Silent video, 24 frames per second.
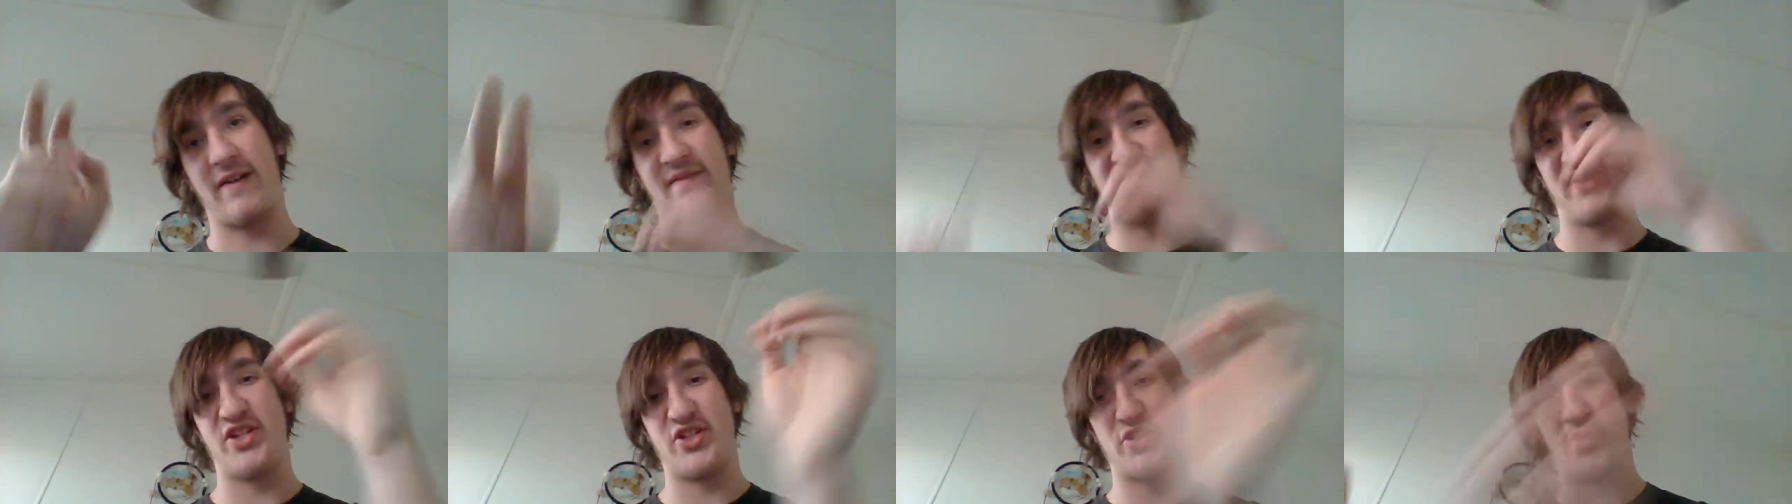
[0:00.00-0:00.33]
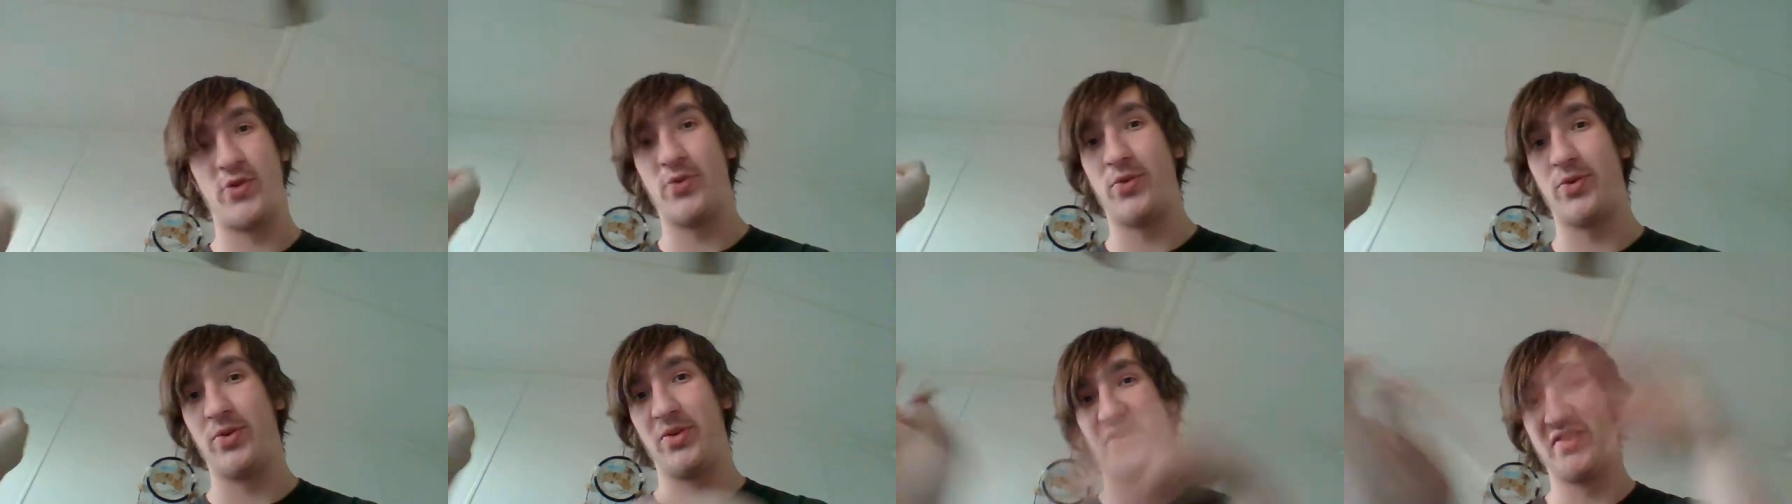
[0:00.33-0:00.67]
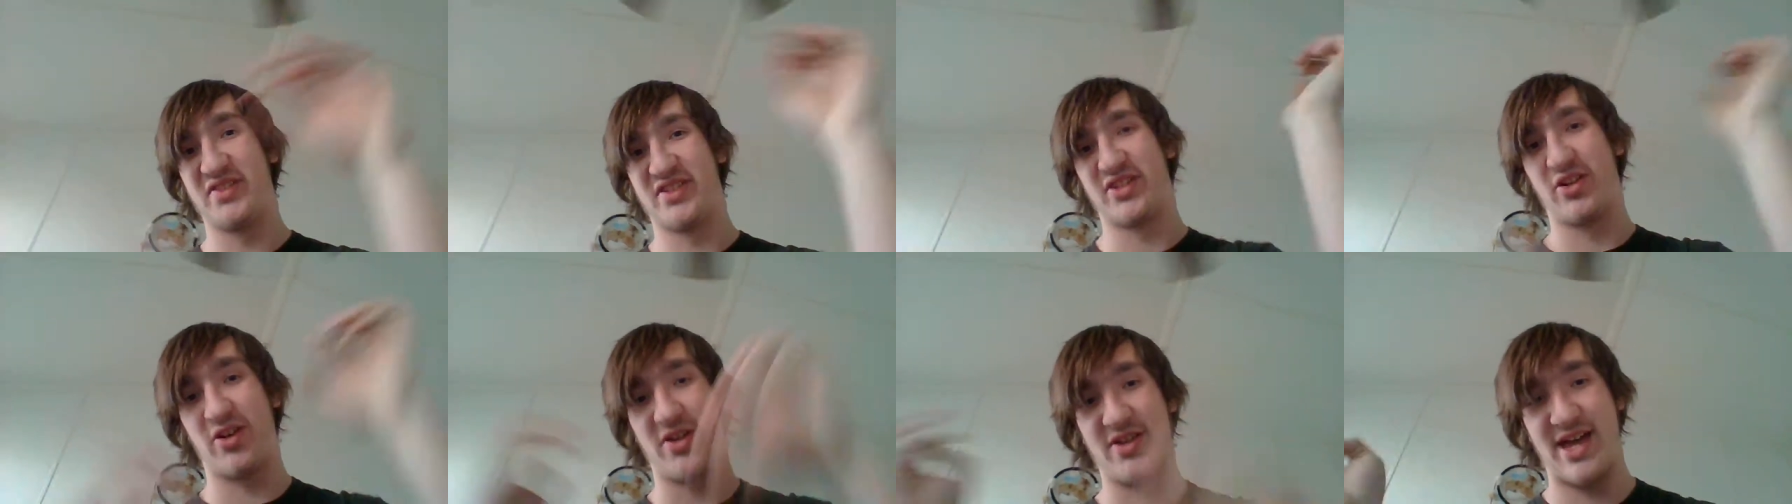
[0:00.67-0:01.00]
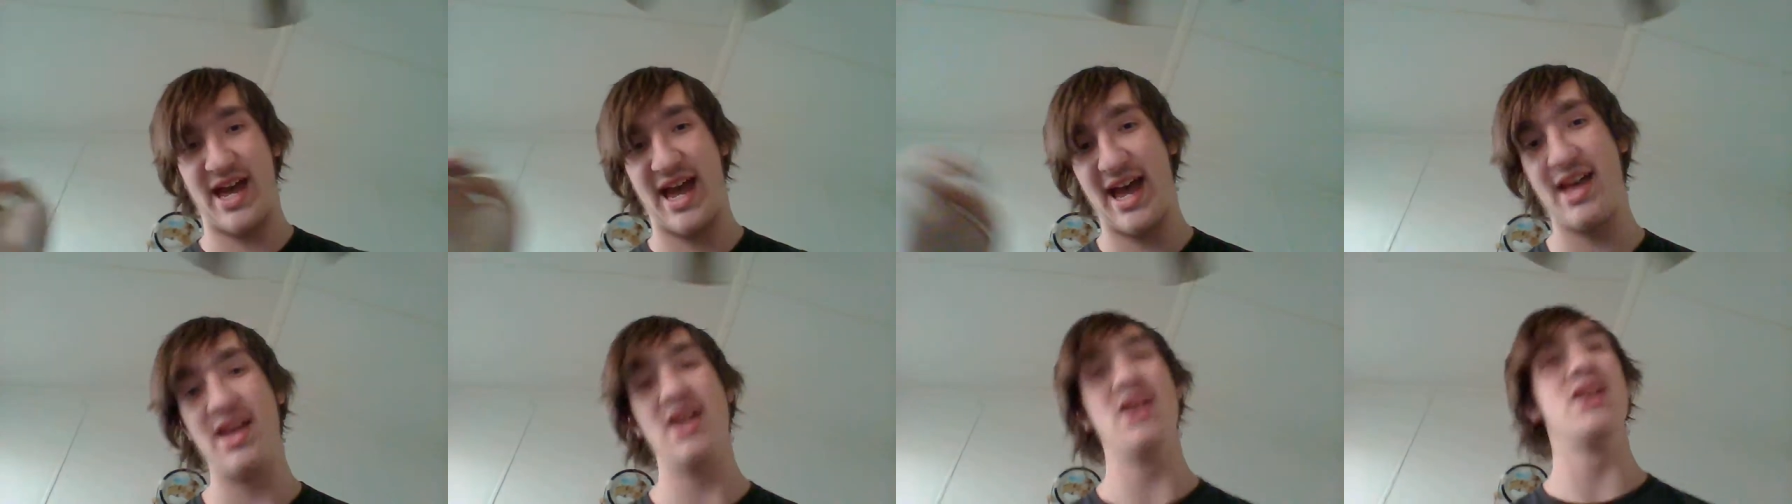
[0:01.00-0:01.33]
of the tools and all
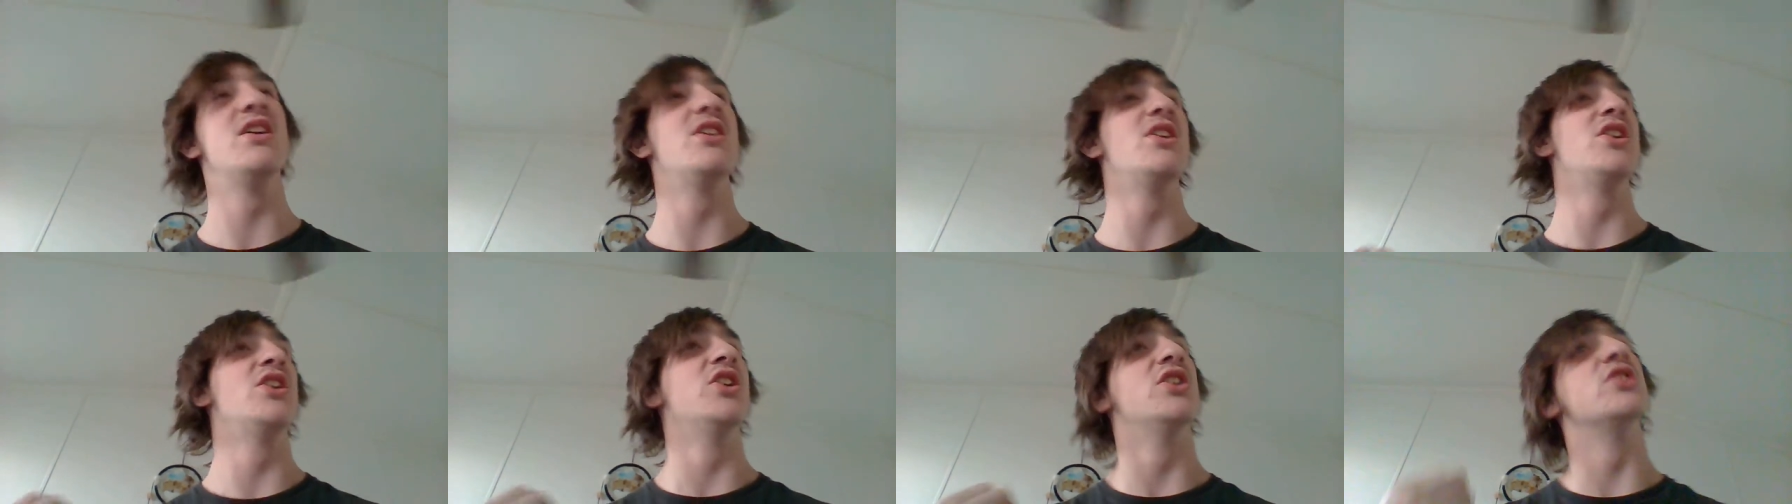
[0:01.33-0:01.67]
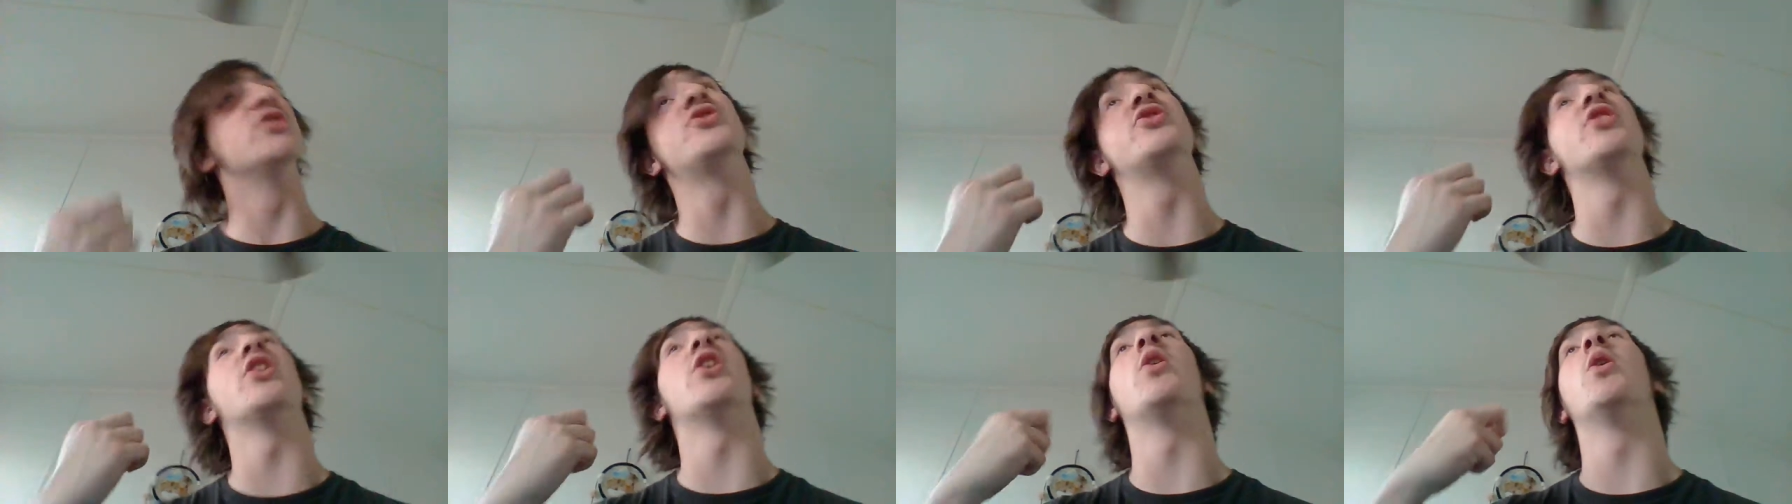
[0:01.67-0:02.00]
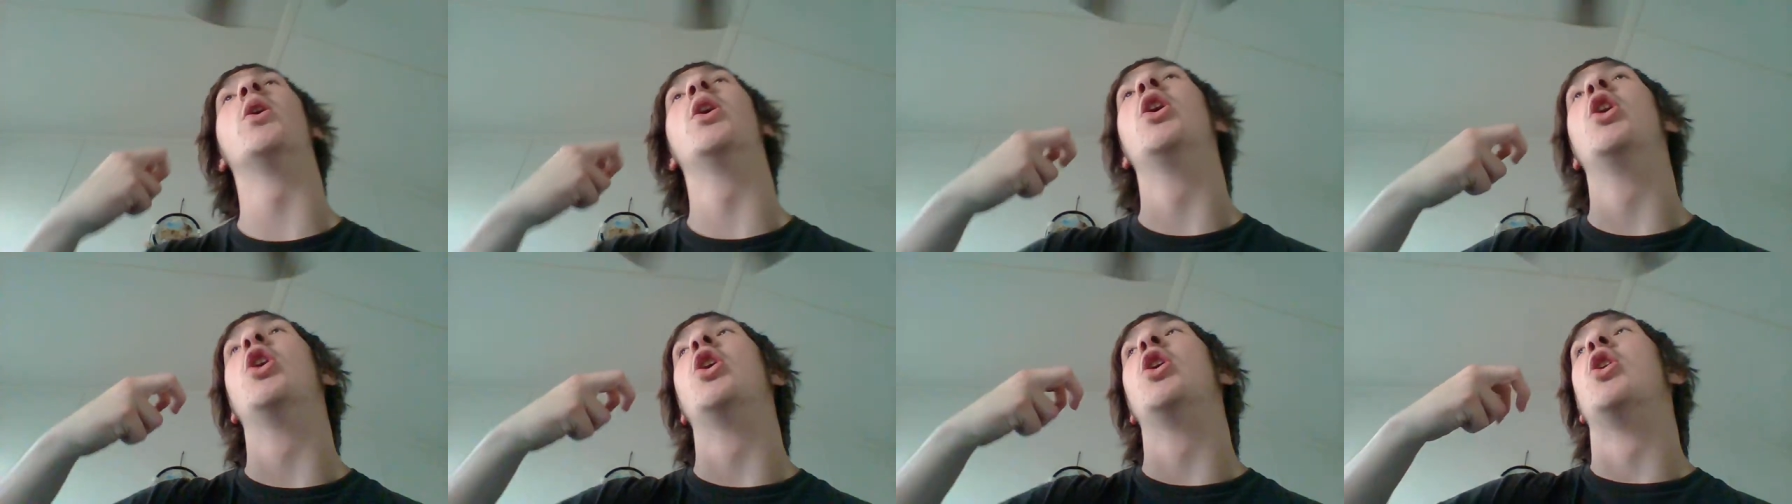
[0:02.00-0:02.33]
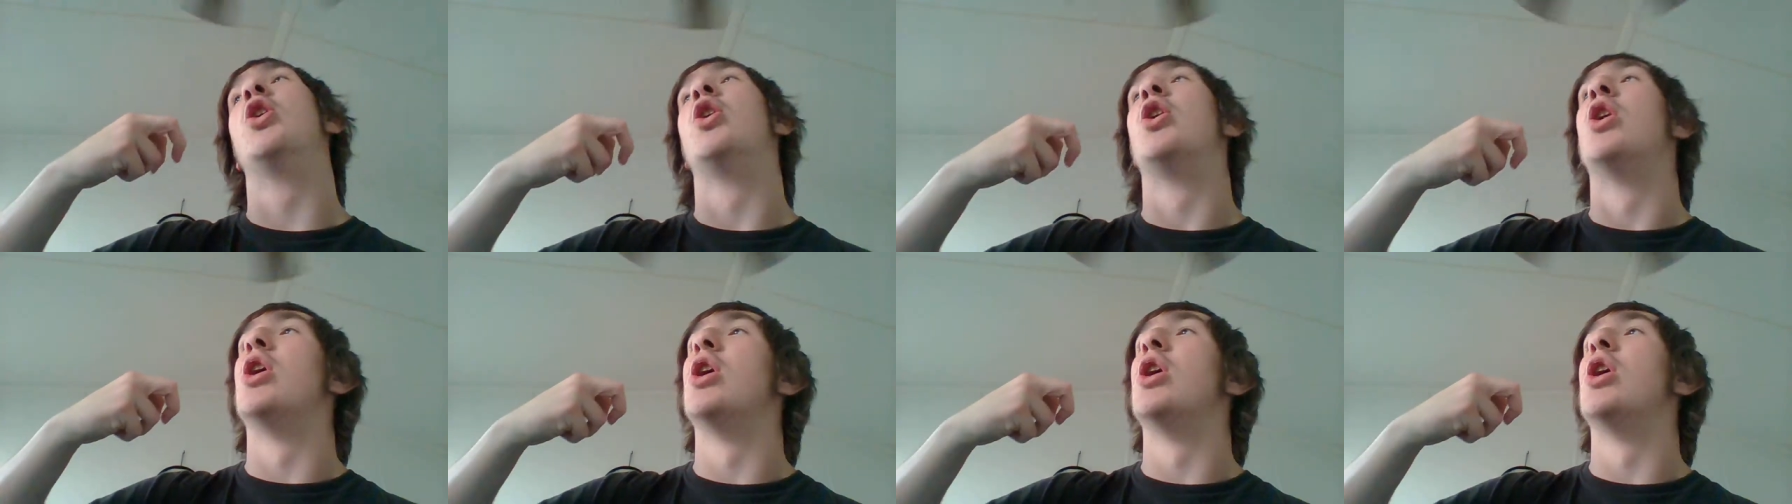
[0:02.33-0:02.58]
that. So